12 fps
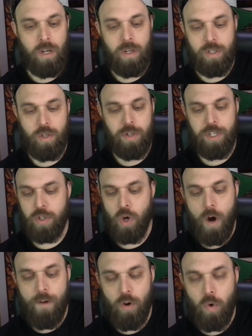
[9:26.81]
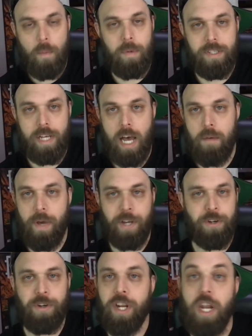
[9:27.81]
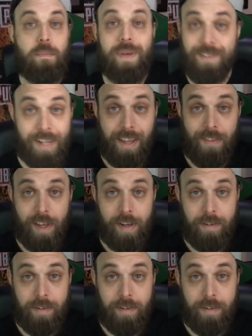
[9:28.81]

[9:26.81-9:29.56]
So just go over it one more time, make sure you didn't miss anything.